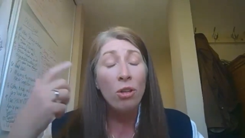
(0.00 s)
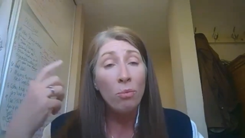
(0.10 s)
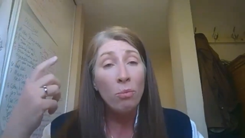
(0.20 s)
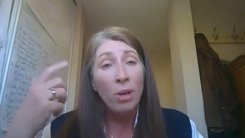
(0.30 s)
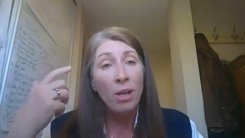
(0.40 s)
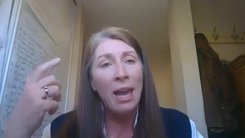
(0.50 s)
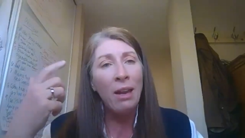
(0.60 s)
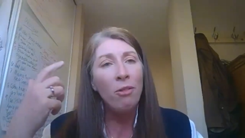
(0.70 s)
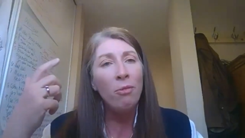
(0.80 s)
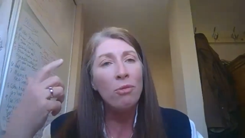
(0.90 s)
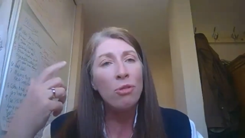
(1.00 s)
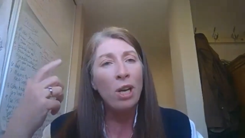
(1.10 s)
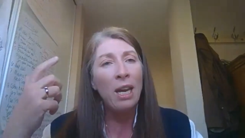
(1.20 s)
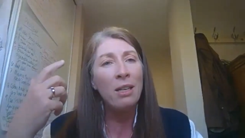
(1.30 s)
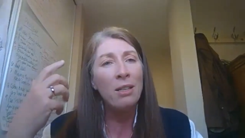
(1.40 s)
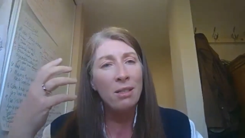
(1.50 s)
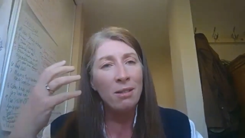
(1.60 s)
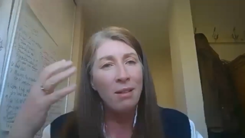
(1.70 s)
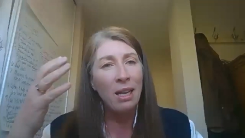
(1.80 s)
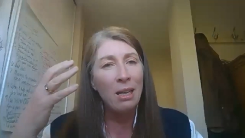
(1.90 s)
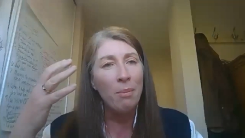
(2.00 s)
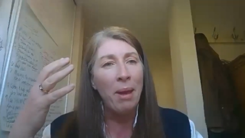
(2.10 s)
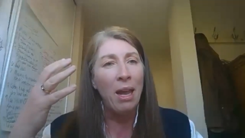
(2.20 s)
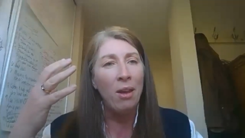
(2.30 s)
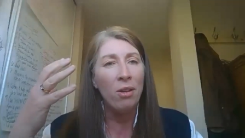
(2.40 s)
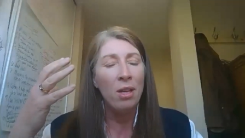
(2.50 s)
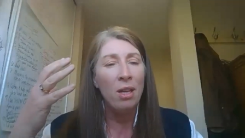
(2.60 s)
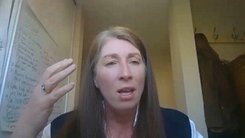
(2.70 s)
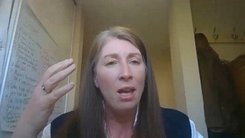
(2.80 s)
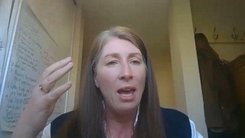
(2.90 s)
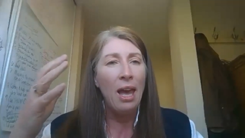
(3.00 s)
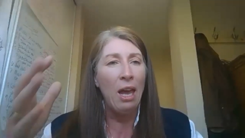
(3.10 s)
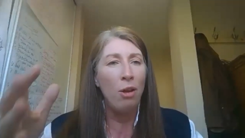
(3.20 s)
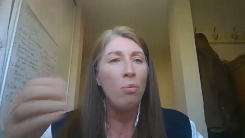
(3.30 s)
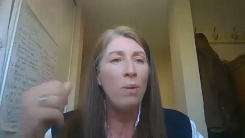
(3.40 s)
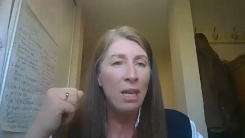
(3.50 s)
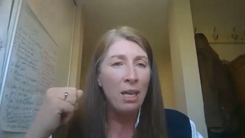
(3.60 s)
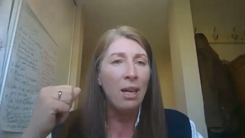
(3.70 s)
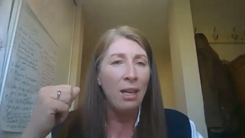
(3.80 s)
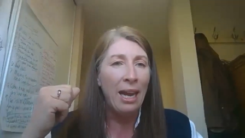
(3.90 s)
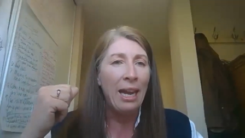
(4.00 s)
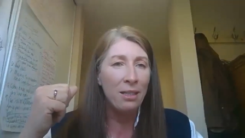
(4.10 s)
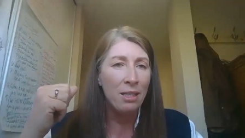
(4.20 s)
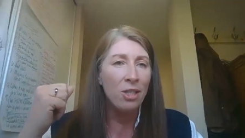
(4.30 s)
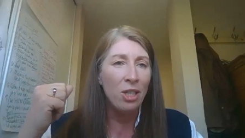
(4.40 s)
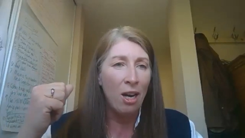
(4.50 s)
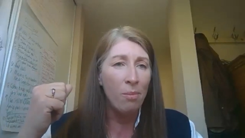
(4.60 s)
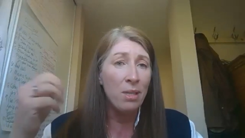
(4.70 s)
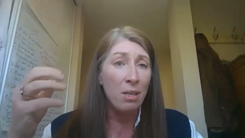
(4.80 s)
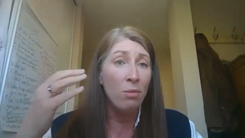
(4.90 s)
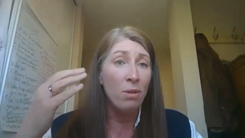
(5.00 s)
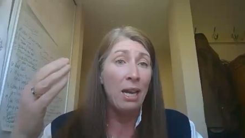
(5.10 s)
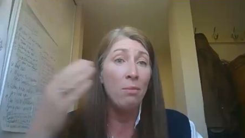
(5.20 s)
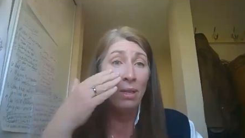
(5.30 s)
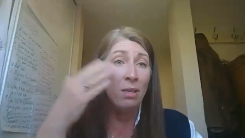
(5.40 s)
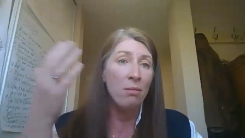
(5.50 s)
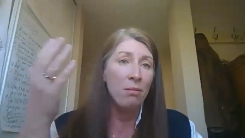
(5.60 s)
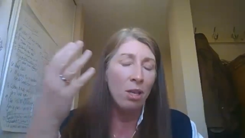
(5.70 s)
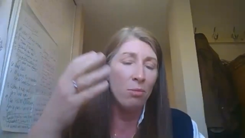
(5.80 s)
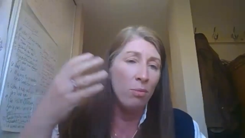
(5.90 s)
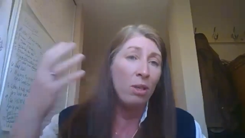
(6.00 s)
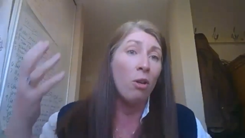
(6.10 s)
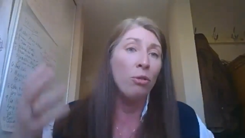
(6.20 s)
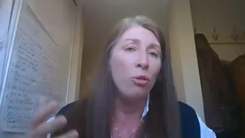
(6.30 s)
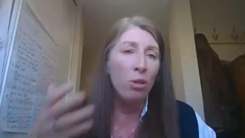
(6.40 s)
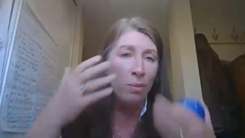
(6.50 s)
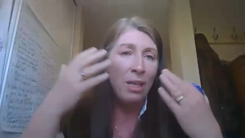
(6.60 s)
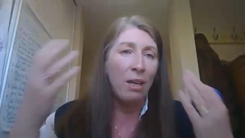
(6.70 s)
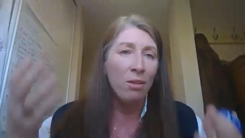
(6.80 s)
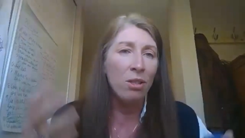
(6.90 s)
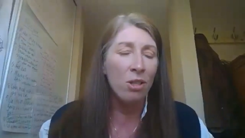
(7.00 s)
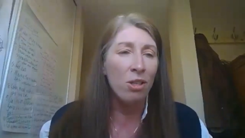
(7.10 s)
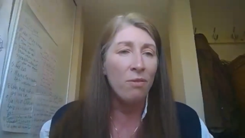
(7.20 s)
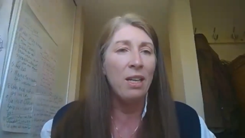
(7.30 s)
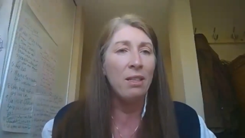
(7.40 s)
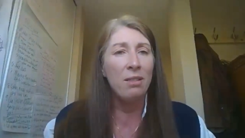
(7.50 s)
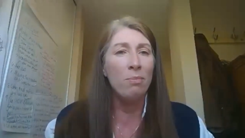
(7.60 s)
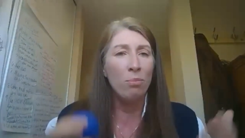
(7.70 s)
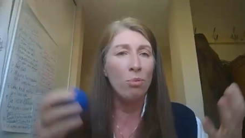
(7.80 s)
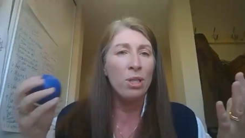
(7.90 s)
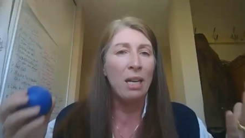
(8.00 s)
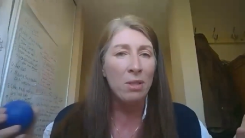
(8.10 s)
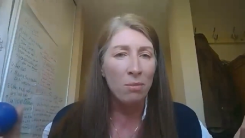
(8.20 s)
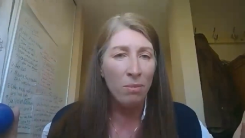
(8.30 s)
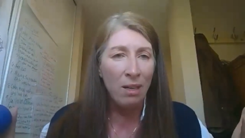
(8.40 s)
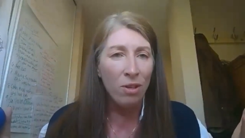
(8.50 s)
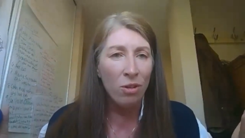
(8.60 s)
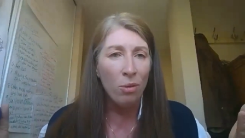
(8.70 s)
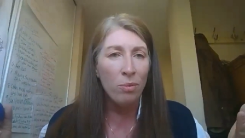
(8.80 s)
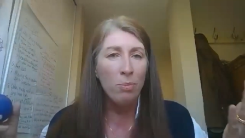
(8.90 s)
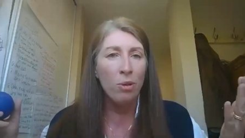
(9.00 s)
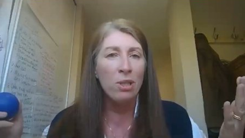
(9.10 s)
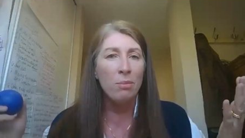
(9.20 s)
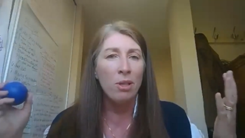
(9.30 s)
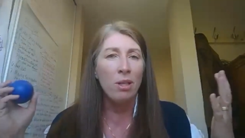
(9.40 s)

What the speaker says: we're now trained to think about how we collect germs, and then we all know that we now touch our face more times than we even thought was possible